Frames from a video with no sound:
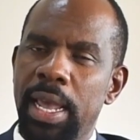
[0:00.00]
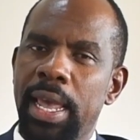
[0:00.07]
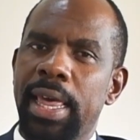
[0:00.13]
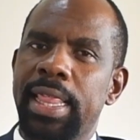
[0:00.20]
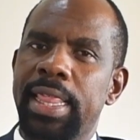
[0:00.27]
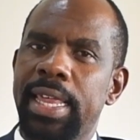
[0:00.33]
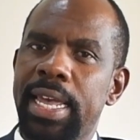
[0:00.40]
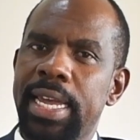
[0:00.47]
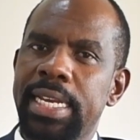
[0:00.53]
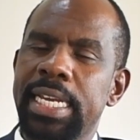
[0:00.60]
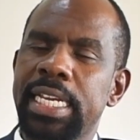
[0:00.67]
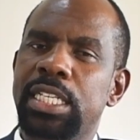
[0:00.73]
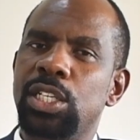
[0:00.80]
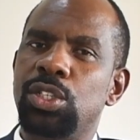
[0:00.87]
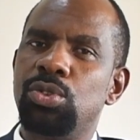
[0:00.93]
Then
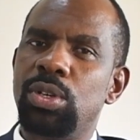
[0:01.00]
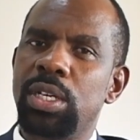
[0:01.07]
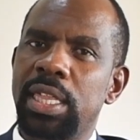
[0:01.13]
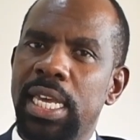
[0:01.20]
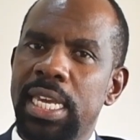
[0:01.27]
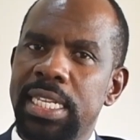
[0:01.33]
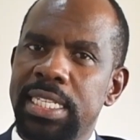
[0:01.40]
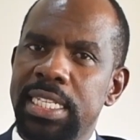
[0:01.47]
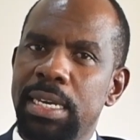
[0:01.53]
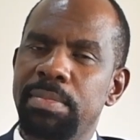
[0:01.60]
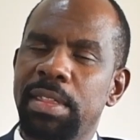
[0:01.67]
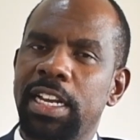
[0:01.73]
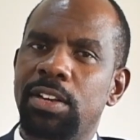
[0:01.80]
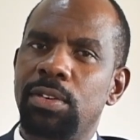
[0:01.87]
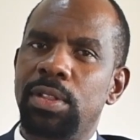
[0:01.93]
it is during the AGM
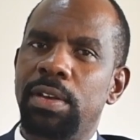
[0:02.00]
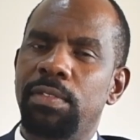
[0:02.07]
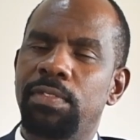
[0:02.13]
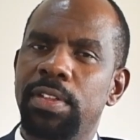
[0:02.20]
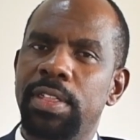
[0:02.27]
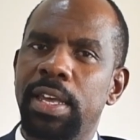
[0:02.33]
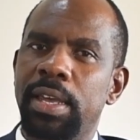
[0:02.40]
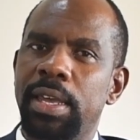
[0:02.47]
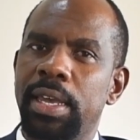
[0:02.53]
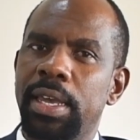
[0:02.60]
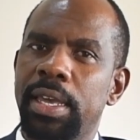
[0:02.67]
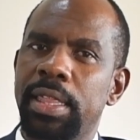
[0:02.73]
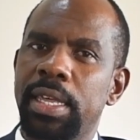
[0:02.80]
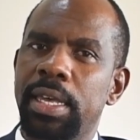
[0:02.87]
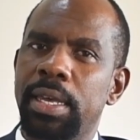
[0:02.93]
that
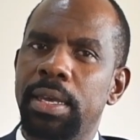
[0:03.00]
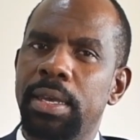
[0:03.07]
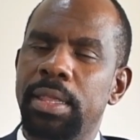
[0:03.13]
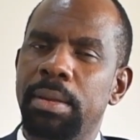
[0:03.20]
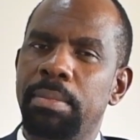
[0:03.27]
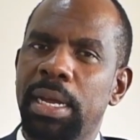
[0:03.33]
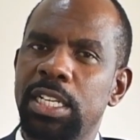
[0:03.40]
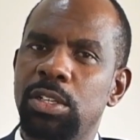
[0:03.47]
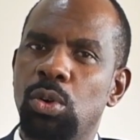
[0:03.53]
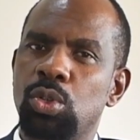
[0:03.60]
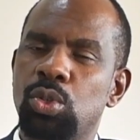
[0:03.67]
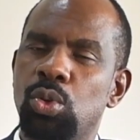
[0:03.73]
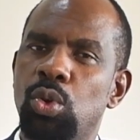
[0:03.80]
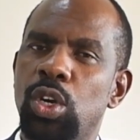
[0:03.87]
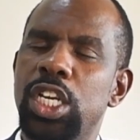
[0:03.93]
the manager
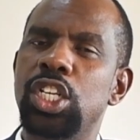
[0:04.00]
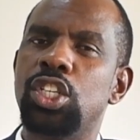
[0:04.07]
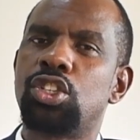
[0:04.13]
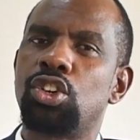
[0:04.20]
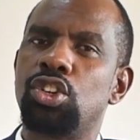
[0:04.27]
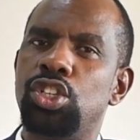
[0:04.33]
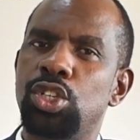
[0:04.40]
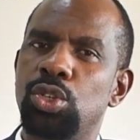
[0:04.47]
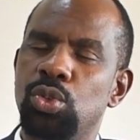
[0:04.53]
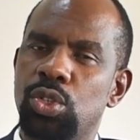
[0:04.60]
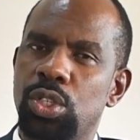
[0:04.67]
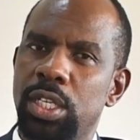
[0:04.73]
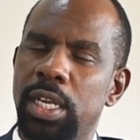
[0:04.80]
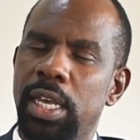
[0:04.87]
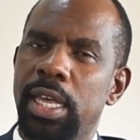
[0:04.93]
also
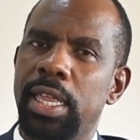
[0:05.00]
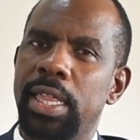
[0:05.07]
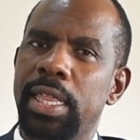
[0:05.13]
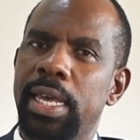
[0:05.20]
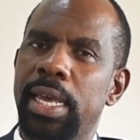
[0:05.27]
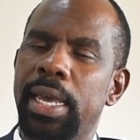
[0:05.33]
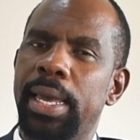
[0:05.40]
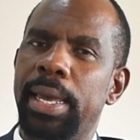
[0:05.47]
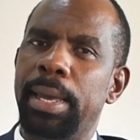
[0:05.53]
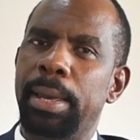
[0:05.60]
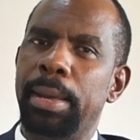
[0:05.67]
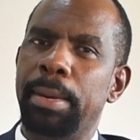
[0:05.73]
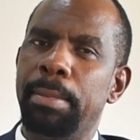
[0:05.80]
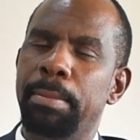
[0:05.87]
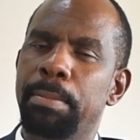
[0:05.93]
introduce
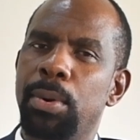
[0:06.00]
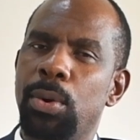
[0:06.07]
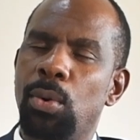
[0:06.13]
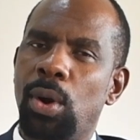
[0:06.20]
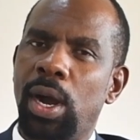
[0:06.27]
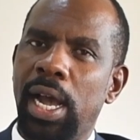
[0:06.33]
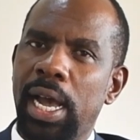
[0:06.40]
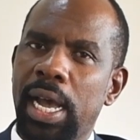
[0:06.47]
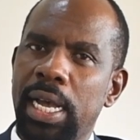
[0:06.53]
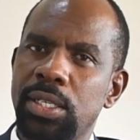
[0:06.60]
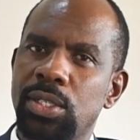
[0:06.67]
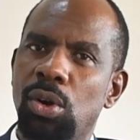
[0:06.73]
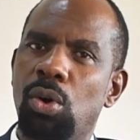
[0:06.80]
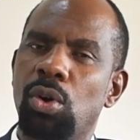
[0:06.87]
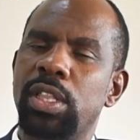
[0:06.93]
the
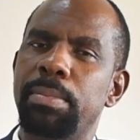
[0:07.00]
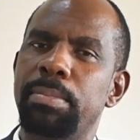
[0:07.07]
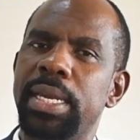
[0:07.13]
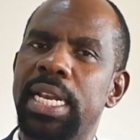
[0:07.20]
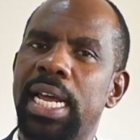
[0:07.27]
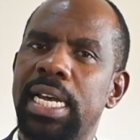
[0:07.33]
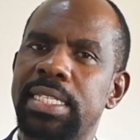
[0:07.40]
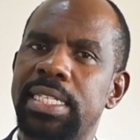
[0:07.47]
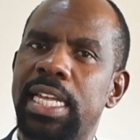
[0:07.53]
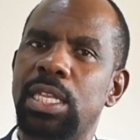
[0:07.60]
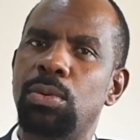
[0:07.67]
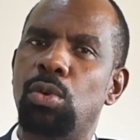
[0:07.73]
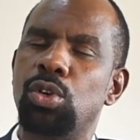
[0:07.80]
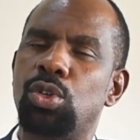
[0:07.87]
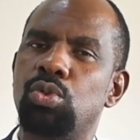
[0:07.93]
brokers or the millers that they
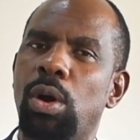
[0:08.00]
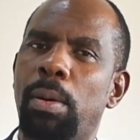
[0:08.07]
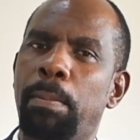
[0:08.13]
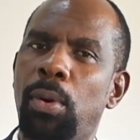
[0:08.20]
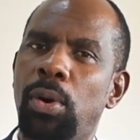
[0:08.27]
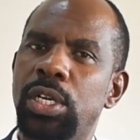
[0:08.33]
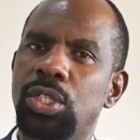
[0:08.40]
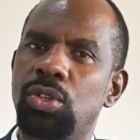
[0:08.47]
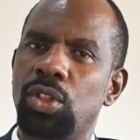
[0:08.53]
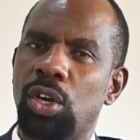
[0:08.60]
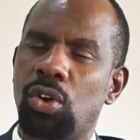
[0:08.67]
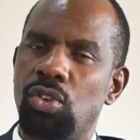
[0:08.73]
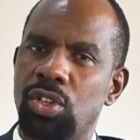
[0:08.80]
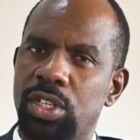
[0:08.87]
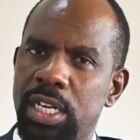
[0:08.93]
want to appoint or the
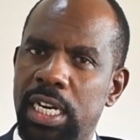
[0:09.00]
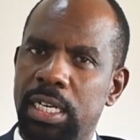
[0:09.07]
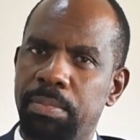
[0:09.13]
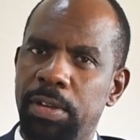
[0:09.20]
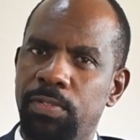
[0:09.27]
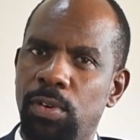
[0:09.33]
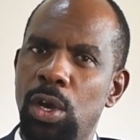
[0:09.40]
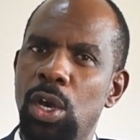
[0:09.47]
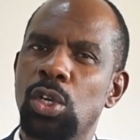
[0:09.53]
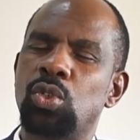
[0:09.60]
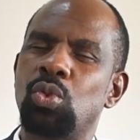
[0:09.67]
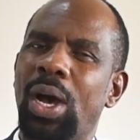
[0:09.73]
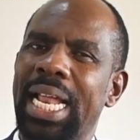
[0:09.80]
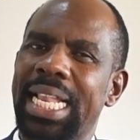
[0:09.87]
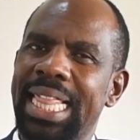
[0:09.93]
contract people.
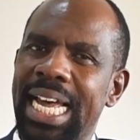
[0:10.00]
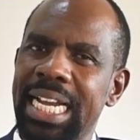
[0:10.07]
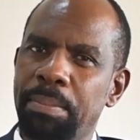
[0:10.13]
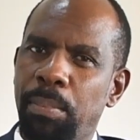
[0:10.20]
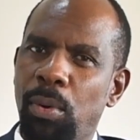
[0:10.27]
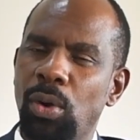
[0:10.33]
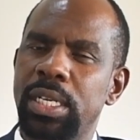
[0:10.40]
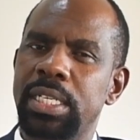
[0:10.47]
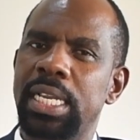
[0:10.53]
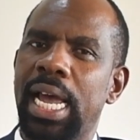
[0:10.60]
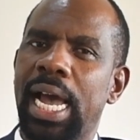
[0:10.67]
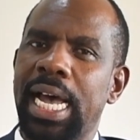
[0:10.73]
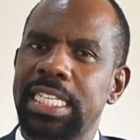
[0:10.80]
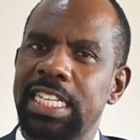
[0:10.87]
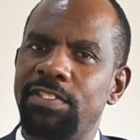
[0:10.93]
So at that point,
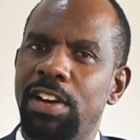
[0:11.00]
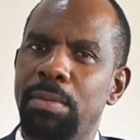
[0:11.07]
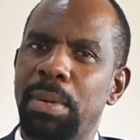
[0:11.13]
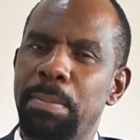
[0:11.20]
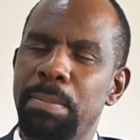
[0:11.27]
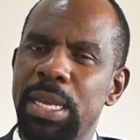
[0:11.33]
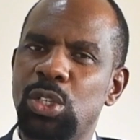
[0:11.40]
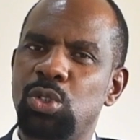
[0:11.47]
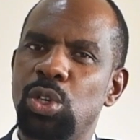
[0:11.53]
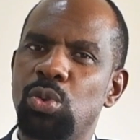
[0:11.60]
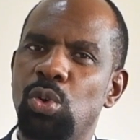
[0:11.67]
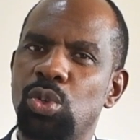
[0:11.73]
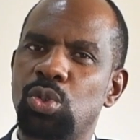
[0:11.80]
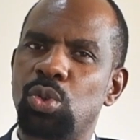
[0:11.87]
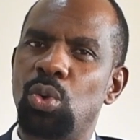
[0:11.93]
as a farmer, make sure you
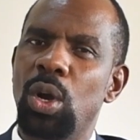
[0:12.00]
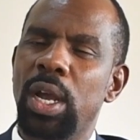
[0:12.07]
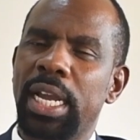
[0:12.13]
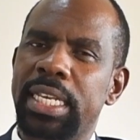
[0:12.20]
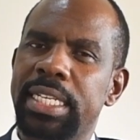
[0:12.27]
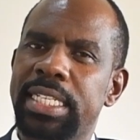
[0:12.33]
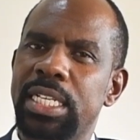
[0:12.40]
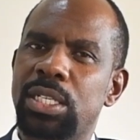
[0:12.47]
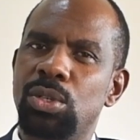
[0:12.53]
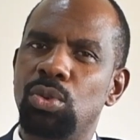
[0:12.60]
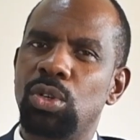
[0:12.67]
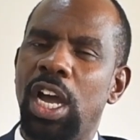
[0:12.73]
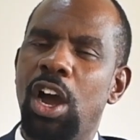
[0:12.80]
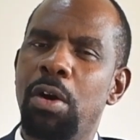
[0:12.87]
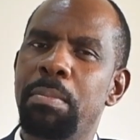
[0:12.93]
also take
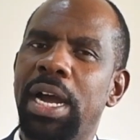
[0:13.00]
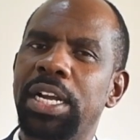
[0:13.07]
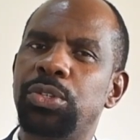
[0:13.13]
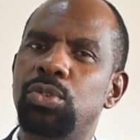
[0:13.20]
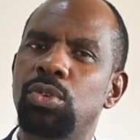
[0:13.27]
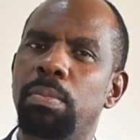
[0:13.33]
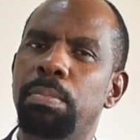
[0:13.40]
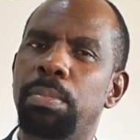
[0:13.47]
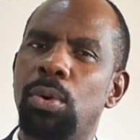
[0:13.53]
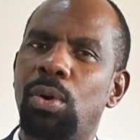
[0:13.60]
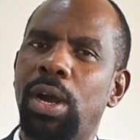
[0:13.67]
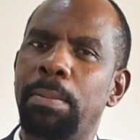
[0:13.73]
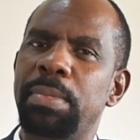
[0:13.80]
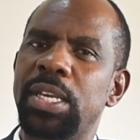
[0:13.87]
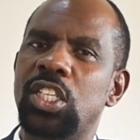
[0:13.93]
note how much will the
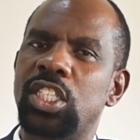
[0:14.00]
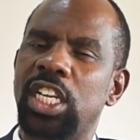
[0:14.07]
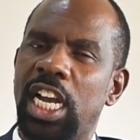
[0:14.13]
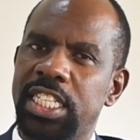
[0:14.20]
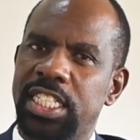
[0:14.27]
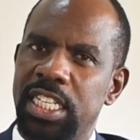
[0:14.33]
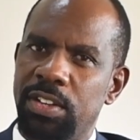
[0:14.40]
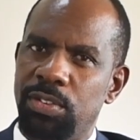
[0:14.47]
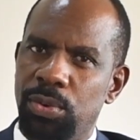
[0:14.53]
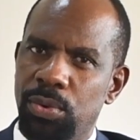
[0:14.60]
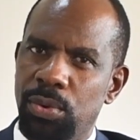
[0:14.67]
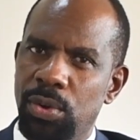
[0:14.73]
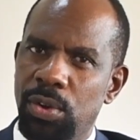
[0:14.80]
broker be charging you